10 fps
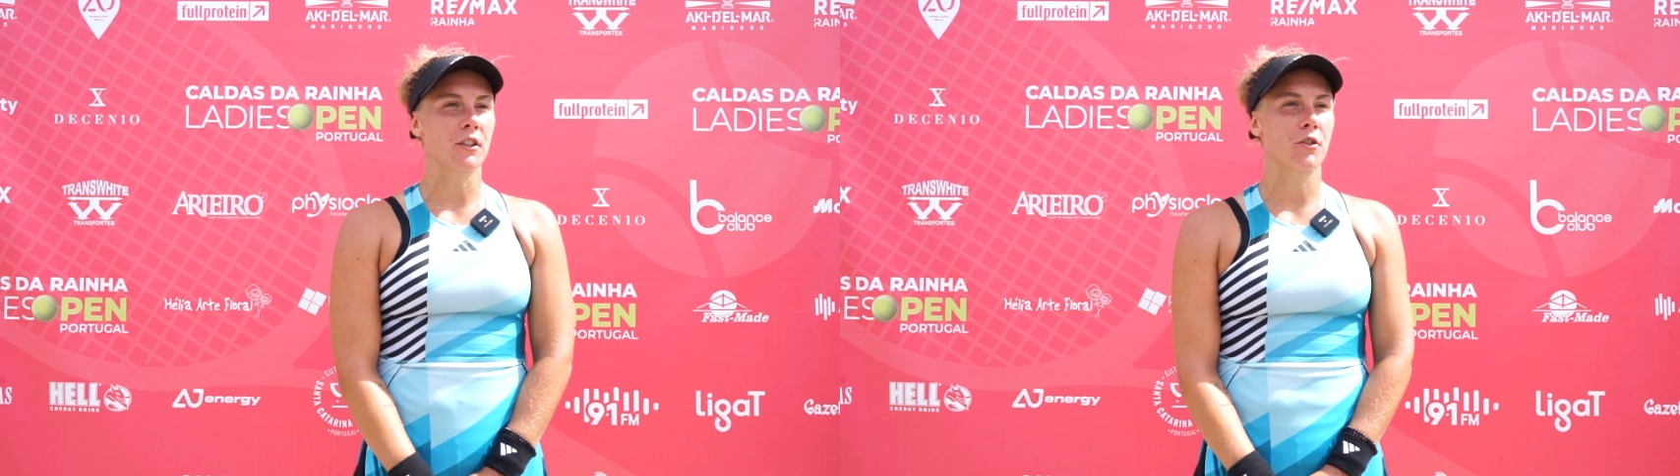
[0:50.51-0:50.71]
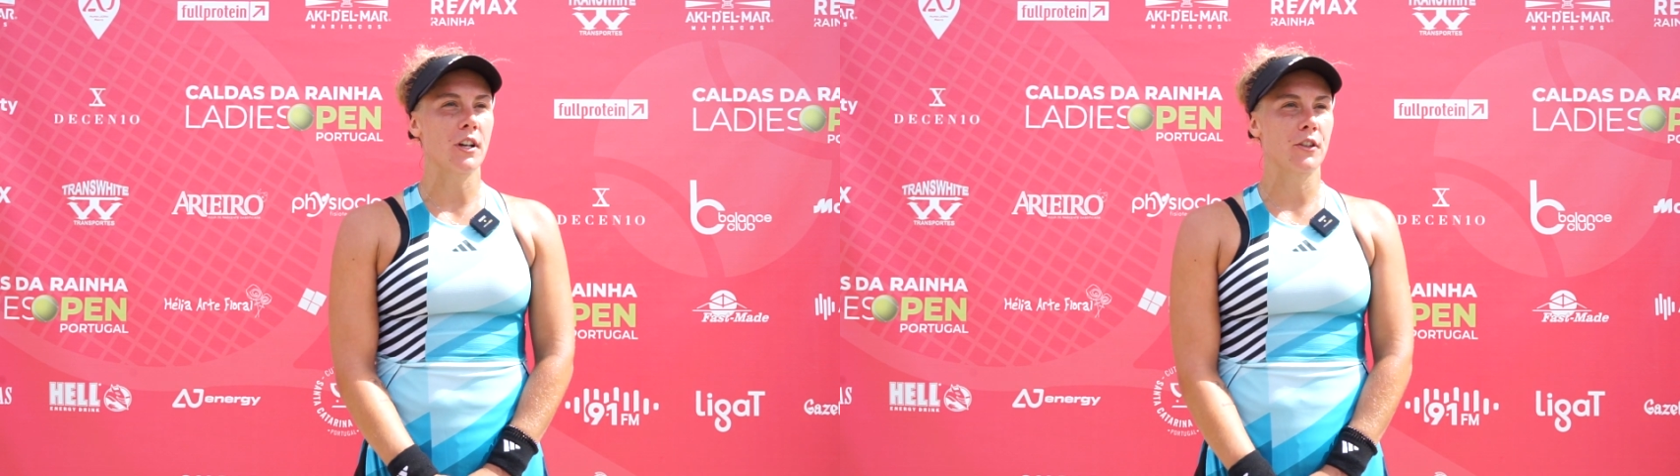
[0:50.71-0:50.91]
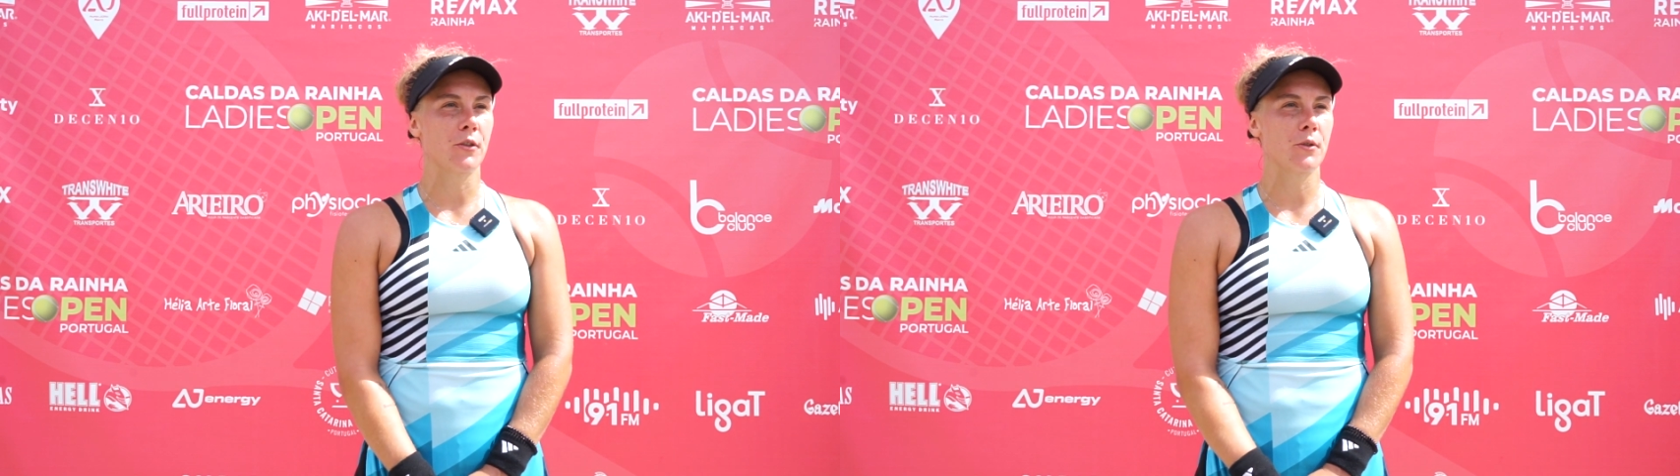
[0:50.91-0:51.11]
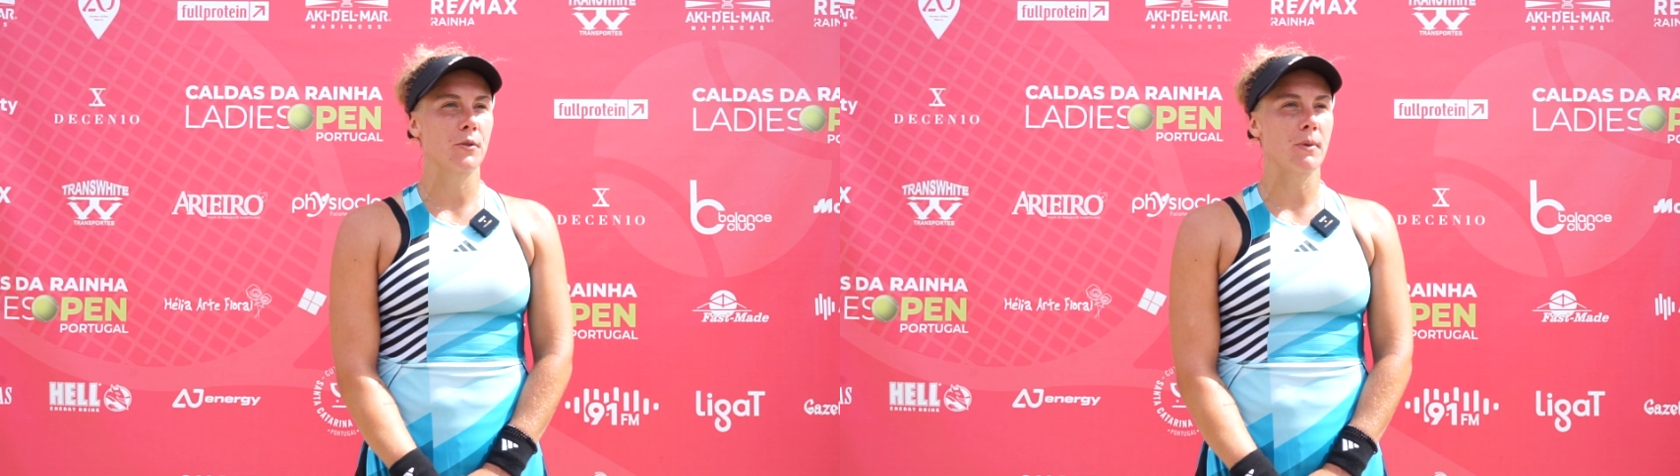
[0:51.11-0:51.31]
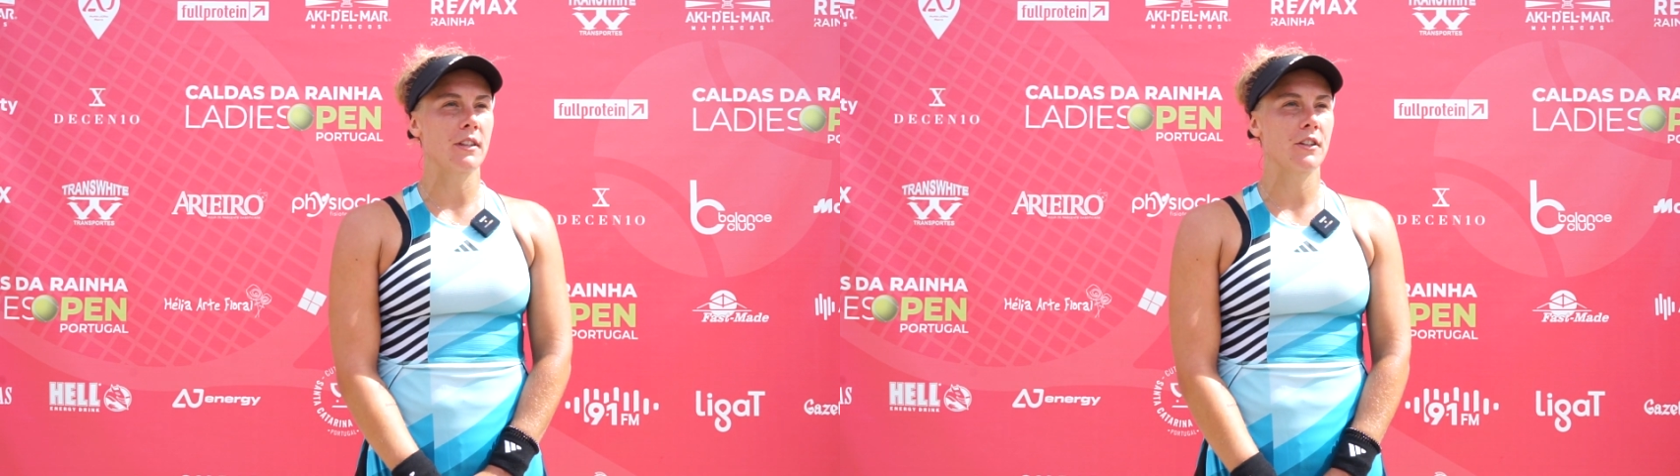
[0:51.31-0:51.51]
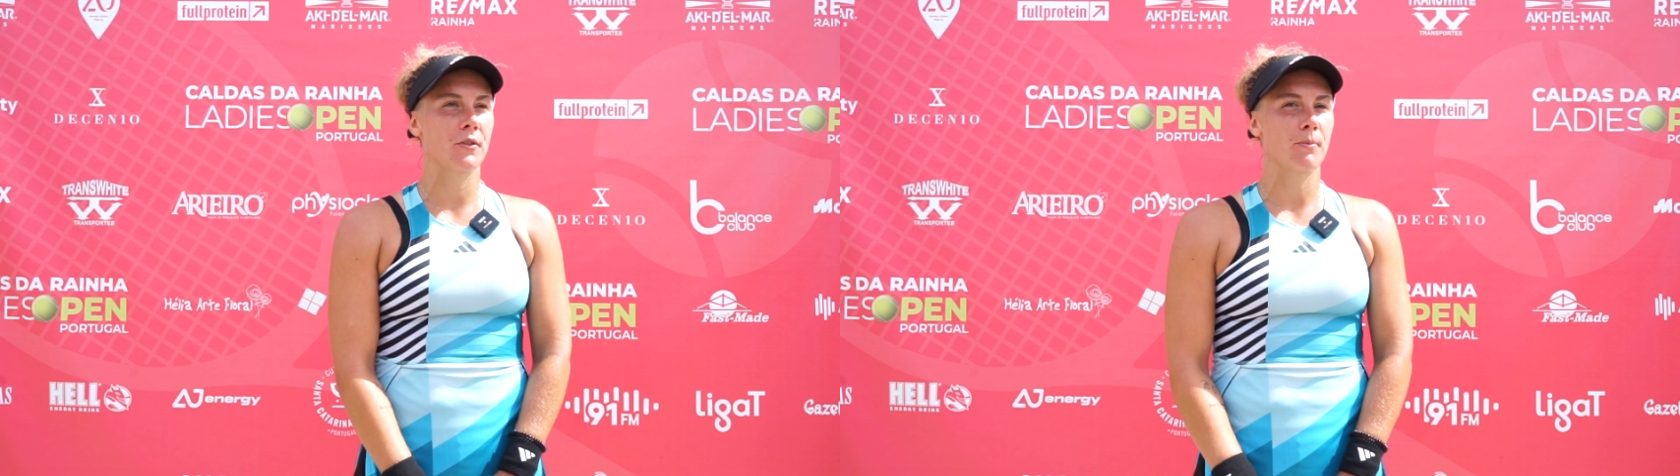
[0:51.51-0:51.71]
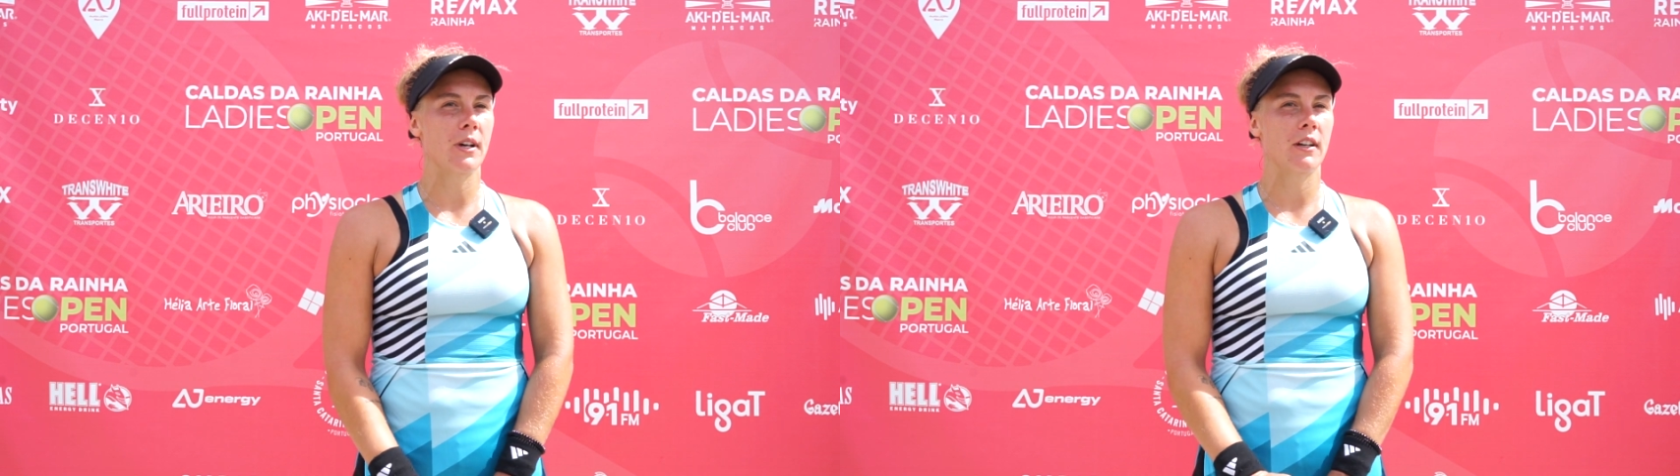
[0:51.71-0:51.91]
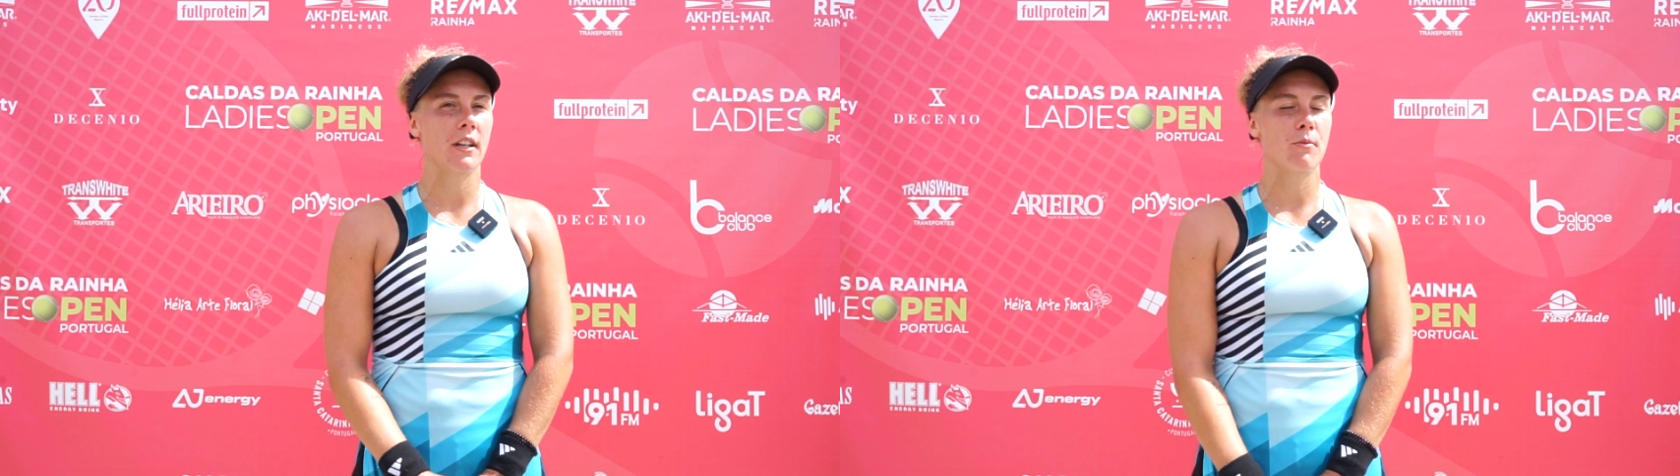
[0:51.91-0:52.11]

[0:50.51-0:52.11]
I try to manage my